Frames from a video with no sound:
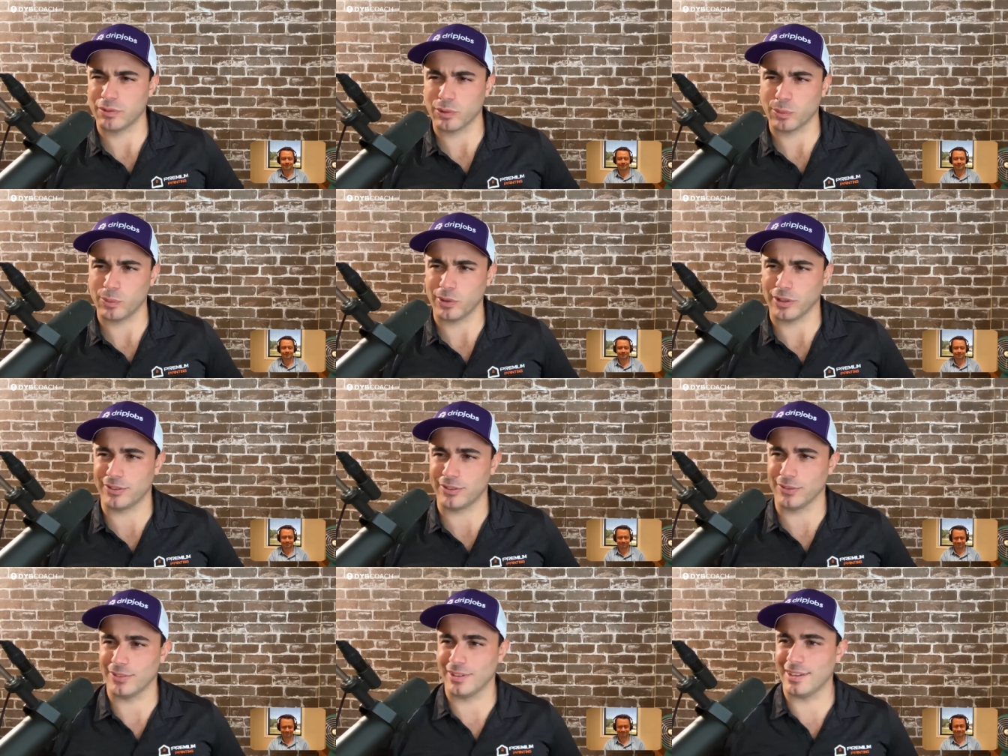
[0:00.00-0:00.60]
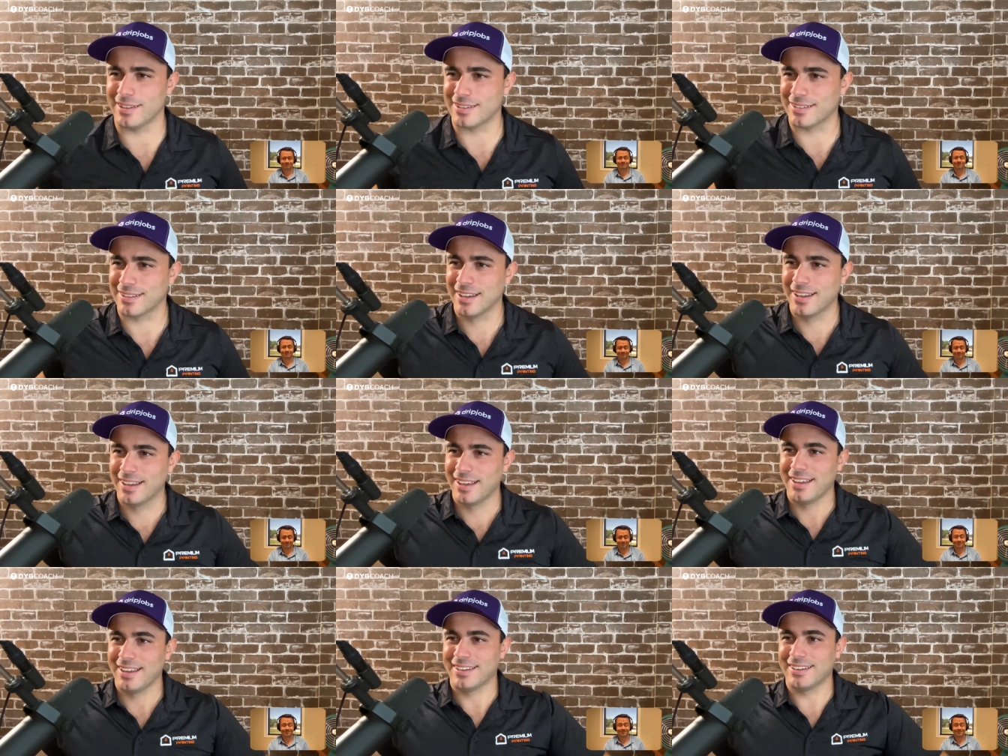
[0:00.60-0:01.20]
want to do this,
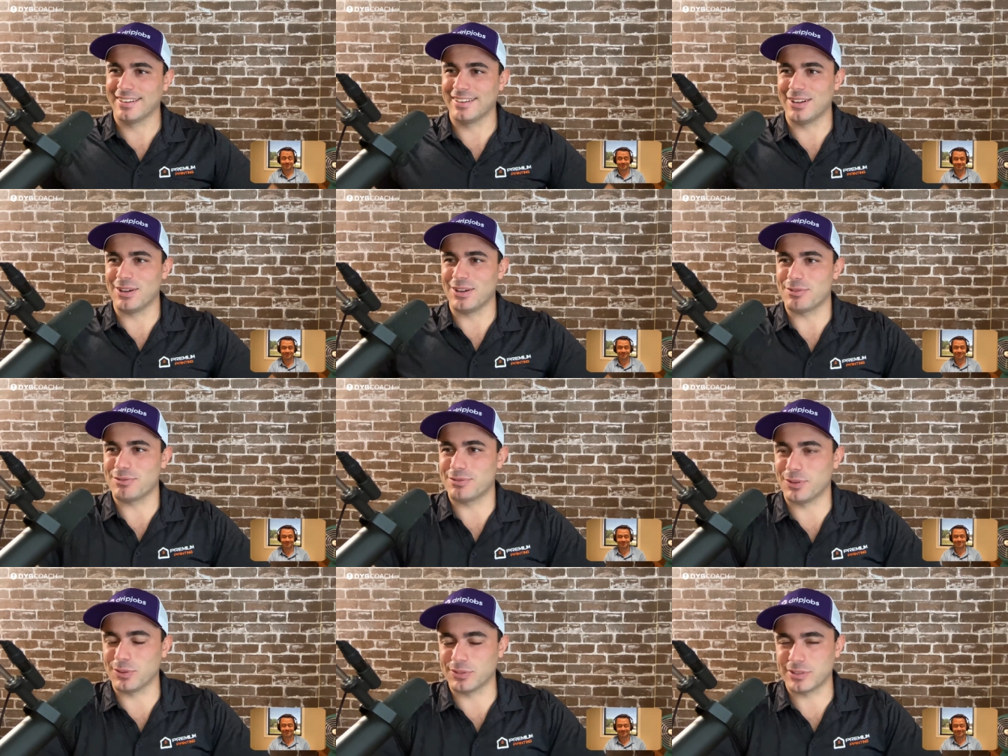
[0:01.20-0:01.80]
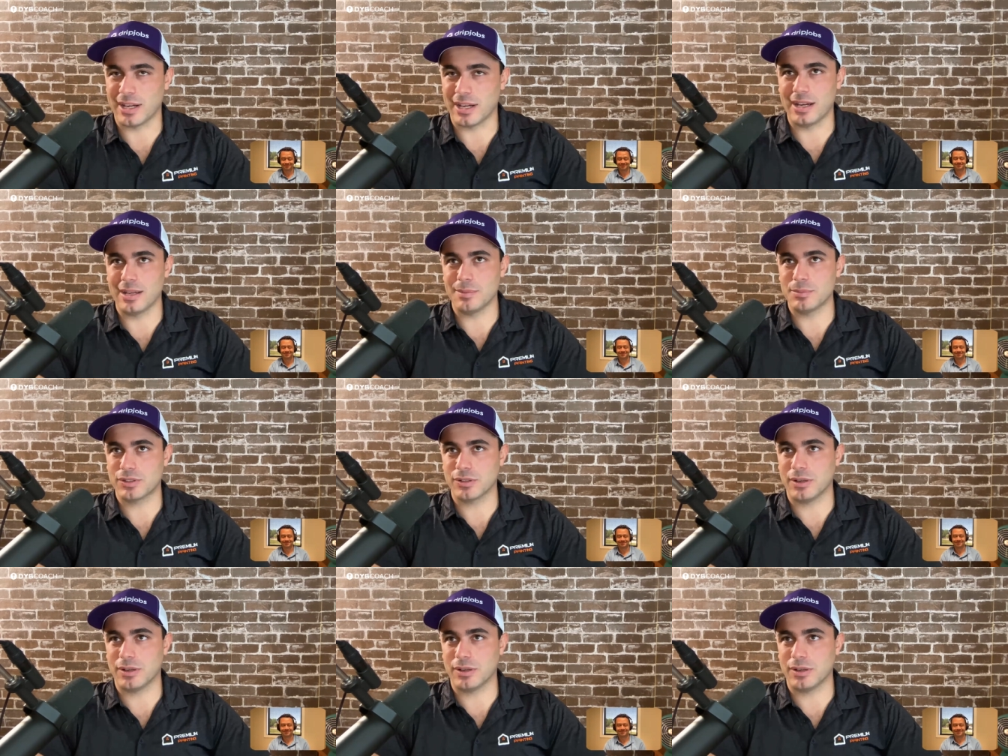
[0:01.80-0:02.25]
you know, full time.